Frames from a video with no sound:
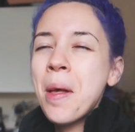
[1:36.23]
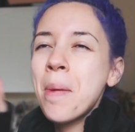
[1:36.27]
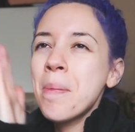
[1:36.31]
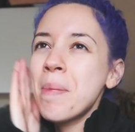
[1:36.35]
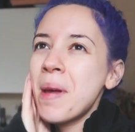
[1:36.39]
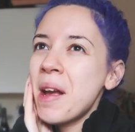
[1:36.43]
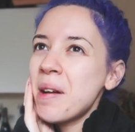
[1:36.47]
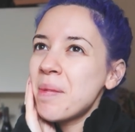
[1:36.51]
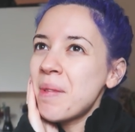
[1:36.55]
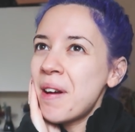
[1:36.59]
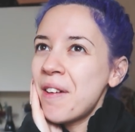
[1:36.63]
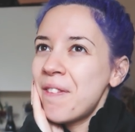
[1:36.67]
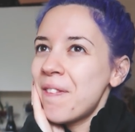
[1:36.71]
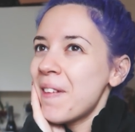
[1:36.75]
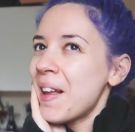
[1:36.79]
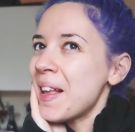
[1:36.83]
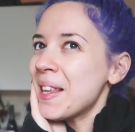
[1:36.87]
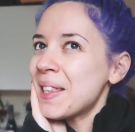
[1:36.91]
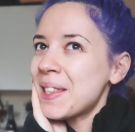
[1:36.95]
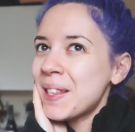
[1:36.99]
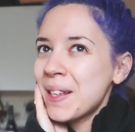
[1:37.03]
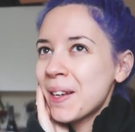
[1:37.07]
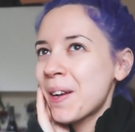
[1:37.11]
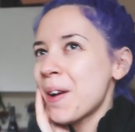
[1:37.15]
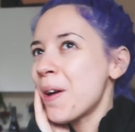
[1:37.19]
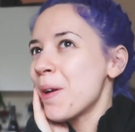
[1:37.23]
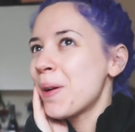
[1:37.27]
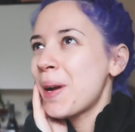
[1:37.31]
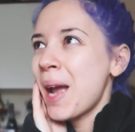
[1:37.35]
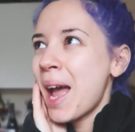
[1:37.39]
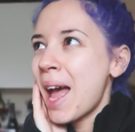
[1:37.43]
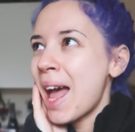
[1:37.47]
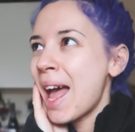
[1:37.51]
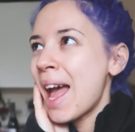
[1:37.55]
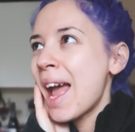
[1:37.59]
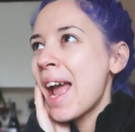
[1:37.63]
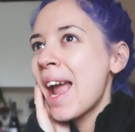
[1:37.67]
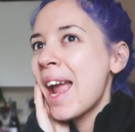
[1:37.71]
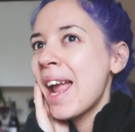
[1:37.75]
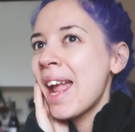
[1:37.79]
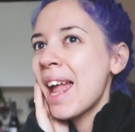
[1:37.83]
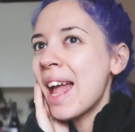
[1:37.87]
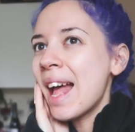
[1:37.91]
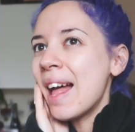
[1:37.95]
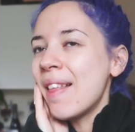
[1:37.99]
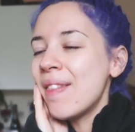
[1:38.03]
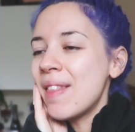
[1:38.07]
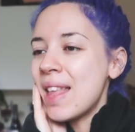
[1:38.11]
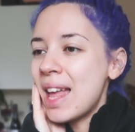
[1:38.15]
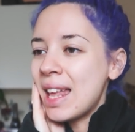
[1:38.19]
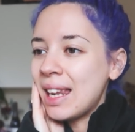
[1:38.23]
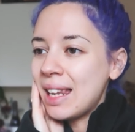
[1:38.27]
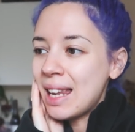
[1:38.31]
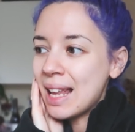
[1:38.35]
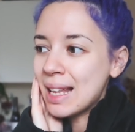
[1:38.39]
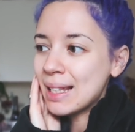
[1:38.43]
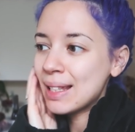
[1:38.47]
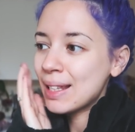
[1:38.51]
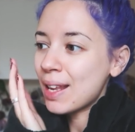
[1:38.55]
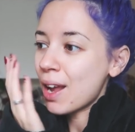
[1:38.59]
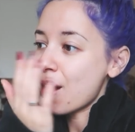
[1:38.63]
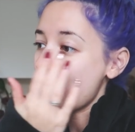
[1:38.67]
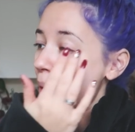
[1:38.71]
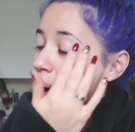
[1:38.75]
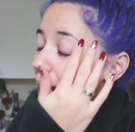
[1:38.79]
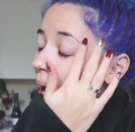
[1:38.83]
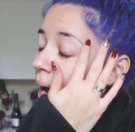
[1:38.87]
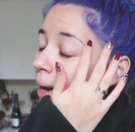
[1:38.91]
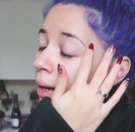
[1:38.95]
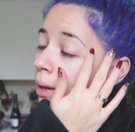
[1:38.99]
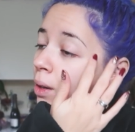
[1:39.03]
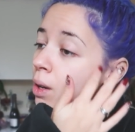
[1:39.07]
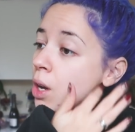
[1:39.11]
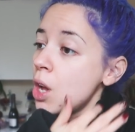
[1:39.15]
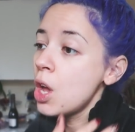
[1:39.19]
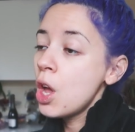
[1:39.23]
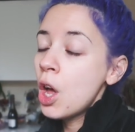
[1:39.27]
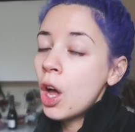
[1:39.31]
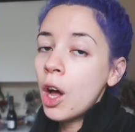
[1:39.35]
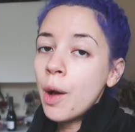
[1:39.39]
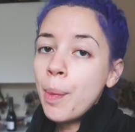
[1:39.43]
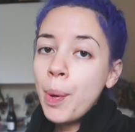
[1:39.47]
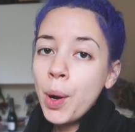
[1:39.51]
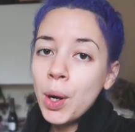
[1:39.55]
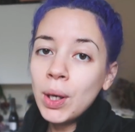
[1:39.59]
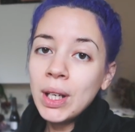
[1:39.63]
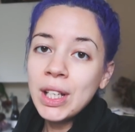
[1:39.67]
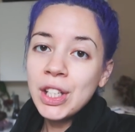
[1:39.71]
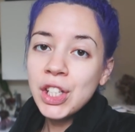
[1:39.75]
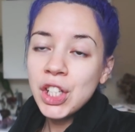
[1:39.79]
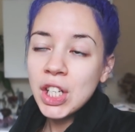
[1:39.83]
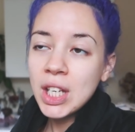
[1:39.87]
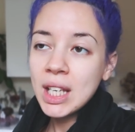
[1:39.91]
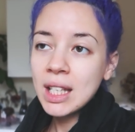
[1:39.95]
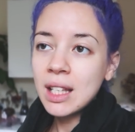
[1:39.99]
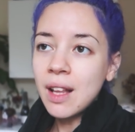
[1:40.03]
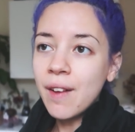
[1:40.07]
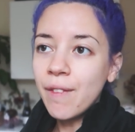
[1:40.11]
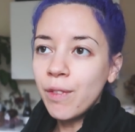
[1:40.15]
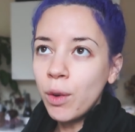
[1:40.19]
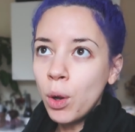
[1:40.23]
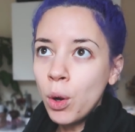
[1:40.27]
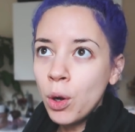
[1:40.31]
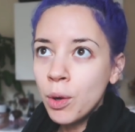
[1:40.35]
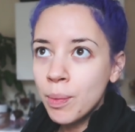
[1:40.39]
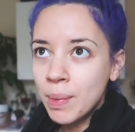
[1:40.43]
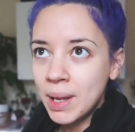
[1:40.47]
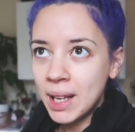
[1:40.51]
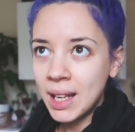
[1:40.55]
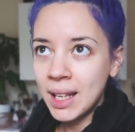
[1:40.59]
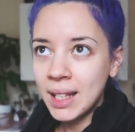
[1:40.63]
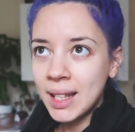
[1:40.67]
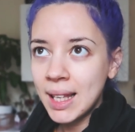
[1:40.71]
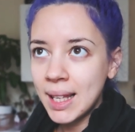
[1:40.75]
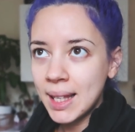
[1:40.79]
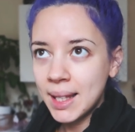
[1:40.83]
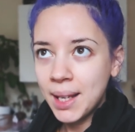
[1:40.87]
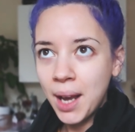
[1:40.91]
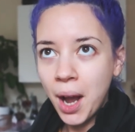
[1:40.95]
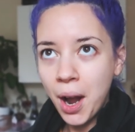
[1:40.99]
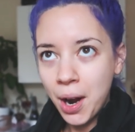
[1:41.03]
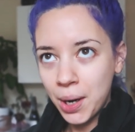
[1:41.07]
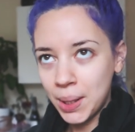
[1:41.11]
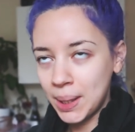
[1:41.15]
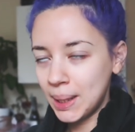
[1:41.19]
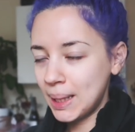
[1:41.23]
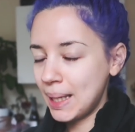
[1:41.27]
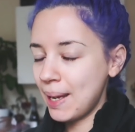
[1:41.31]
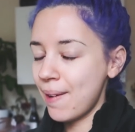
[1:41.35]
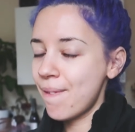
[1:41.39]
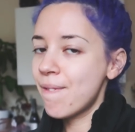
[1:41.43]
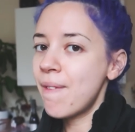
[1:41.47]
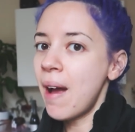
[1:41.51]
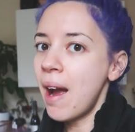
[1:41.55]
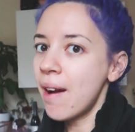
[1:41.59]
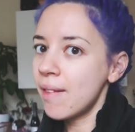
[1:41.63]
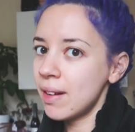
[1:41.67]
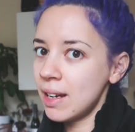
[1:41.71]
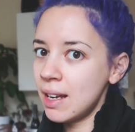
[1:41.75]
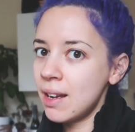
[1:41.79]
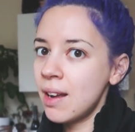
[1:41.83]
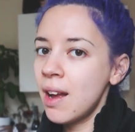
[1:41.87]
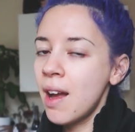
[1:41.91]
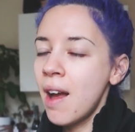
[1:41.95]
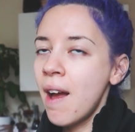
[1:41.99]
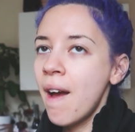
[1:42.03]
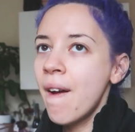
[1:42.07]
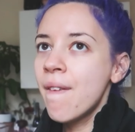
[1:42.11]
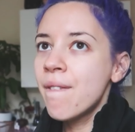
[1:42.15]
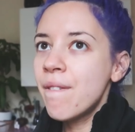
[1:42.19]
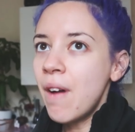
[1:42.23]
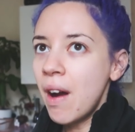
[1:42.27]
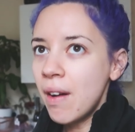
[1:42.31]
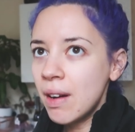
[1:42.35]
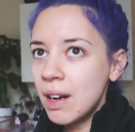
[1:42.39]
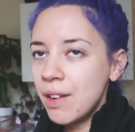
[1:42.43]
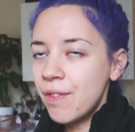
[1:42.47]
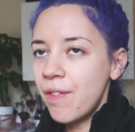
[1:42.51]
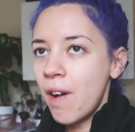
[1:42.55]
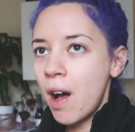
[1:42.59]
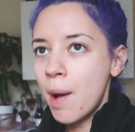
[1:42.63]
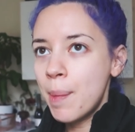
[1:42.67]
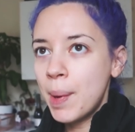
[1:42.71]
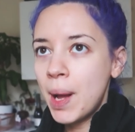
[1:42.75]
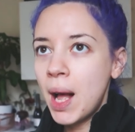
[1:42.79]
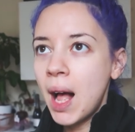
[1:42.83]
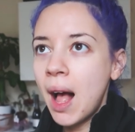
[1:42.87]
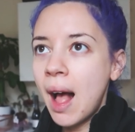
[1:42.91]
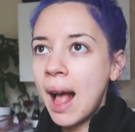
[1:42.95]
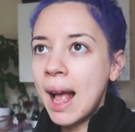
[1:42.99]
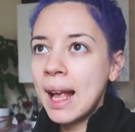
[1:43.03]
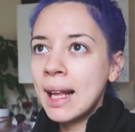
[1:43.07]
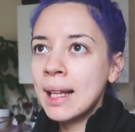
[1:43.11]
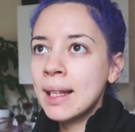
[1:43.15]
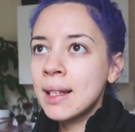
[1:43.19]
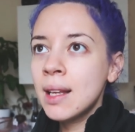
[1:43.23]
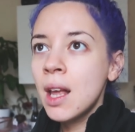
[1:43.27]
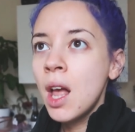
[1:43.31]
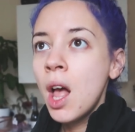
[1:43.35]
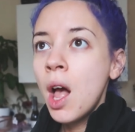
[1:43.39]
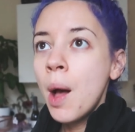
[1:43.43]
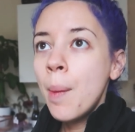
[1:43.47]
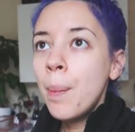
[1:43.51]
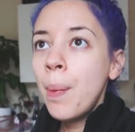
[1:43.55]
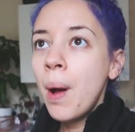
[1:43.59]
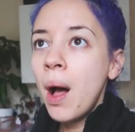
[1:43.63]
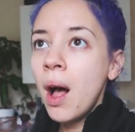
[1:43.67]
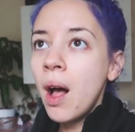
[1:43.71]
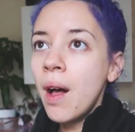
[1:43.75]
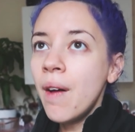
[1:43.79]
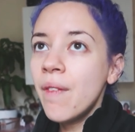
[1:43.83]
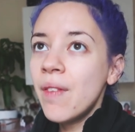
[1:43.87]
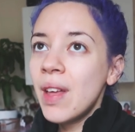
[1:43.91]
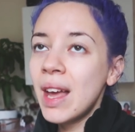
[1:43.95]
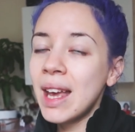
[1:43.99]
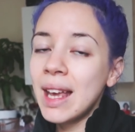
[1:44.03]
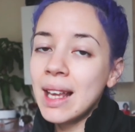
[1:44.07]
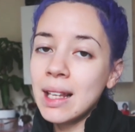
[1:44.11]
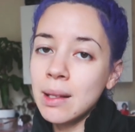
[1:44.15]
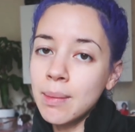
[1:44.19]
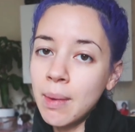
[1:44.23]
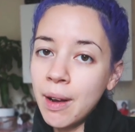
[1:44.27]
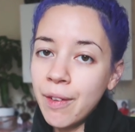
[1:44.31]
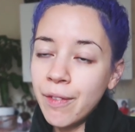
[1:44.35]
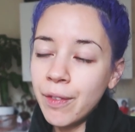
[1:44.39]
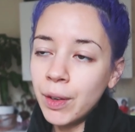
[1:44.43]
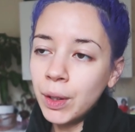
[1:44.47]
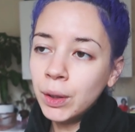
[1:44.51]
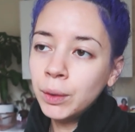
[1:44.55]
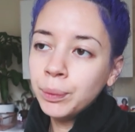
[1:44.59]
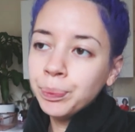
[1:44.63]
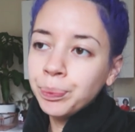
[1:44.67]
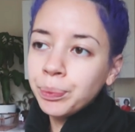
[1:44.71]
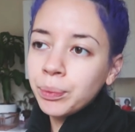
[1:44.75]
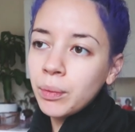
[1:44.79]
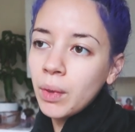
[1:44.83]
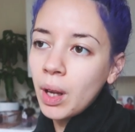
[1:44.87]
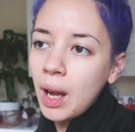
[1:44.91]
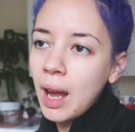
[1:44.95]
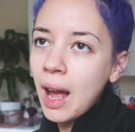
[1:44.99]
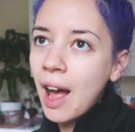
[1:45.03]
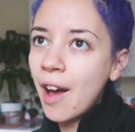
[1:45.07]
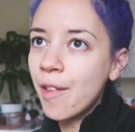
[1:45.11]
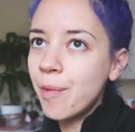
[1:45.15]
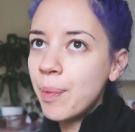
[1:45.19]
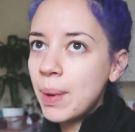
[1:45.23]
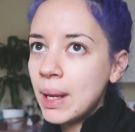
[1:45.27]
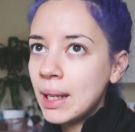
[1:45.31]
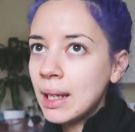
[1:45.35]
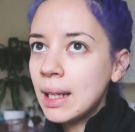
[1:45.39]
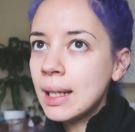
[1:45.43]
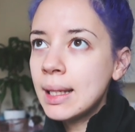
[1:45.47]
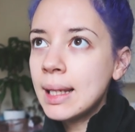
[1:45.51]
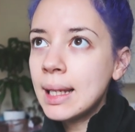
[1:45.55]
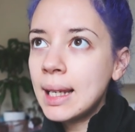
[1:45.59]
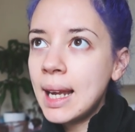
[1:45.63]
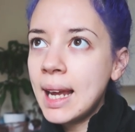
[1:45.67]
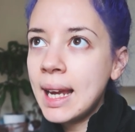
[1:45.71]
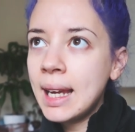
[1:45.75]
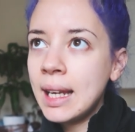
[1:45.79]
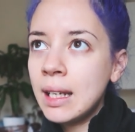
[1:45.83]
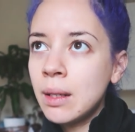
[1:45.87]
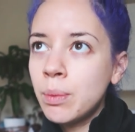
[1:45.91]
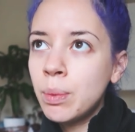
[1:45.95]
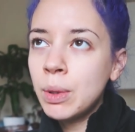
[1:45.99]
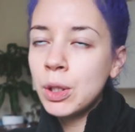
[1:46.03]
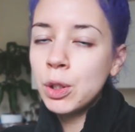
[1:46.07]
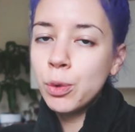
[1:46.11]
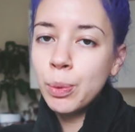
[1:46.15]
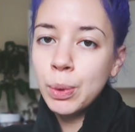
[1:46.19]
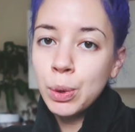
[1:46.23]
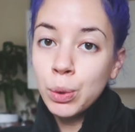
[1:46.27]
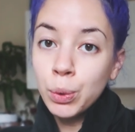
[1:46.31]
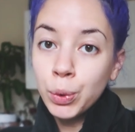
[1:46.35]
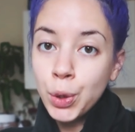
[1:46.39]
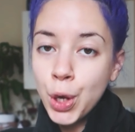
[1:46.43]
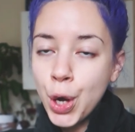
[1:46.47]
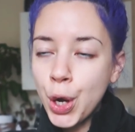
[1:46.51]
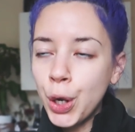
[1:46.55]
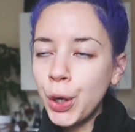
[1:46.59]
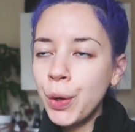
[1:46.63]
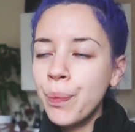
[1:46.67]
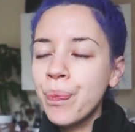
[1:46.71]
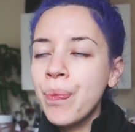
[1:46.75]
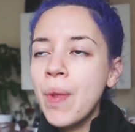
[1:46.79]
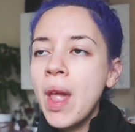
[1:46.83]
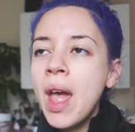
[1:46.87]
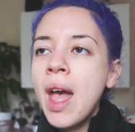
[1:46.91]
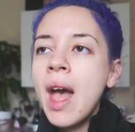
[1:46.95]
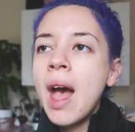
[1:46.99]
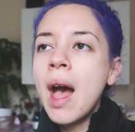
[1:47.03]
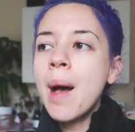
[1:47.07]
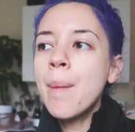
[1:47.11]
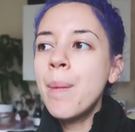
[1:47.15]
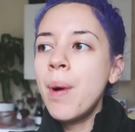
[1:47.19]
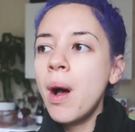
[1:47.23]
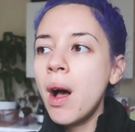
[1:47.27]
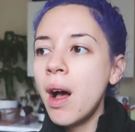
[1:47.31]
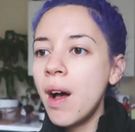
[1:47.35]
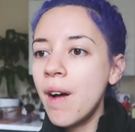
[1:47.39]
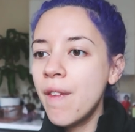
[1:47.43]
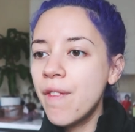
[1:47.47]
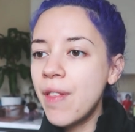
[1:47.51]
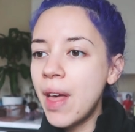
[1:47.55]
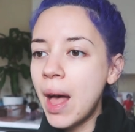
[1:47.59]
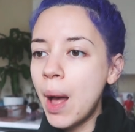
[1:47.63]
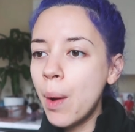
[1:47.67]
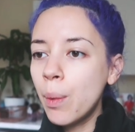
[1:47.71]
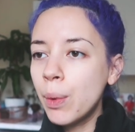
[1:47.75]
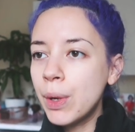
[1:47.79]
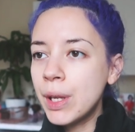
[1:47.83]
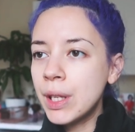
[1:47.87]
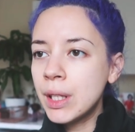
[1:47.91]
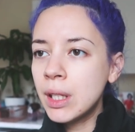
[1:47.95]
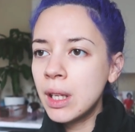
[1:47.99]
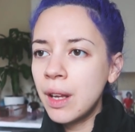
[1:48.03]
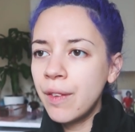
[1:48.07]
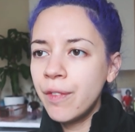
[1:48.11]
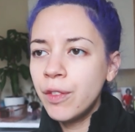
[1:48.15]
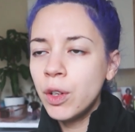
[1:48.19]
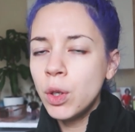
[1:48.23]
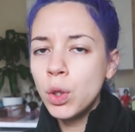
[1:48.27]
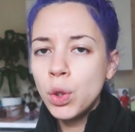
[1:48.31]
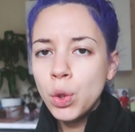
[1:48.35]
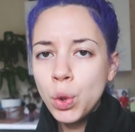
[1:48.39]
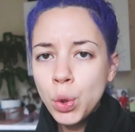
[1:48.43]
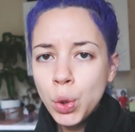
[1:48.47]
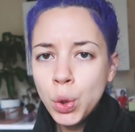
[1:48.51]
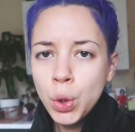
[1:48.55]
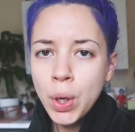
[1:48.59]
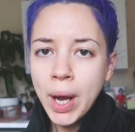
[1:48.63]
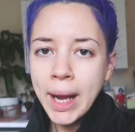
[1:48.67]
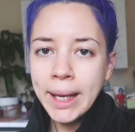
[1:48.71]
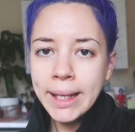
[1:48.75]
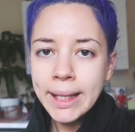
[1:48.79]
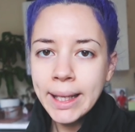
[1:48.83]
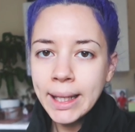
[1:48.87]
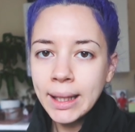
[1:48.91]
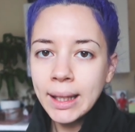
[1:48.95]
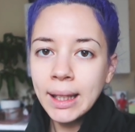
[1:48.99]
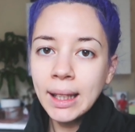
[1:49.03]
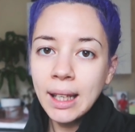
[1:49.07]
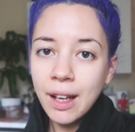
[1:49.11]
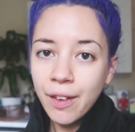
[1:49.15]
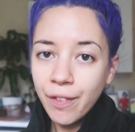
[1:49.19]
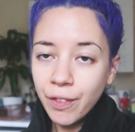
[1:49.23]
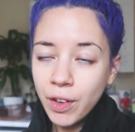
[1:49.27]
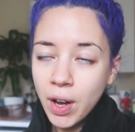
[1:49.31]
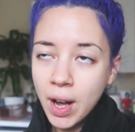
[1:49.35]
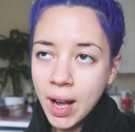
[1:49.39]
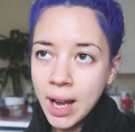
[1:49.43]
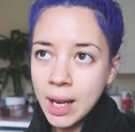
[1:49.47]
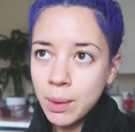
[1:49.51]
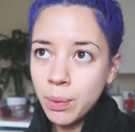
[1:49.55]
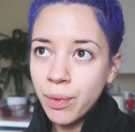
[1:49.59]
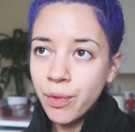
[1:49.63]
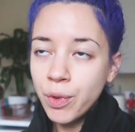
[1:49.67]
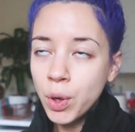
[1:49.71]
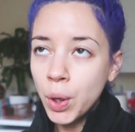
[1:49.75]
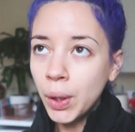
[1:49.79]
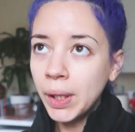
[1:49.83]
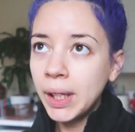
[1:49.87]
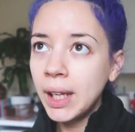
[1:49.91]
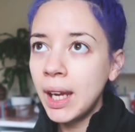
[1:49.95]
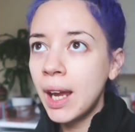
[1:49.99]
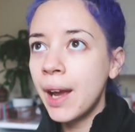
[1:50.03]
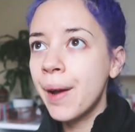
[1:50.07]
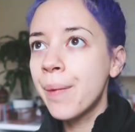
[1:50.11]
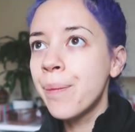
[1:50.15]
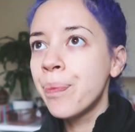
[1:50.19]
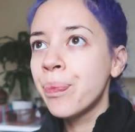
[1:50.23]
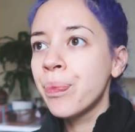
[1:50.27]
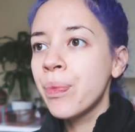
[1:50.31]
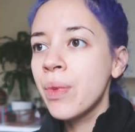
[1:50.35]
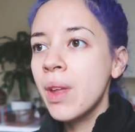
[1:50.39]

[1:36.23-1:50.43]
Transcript: Make my face look okay, and then let's go out. Apologies, Vlogmas is currently very, very far behind. Part of that is my fault. I have been delayed, which we all know. And part of that was, if you saw, I did the gift guide from Nokia.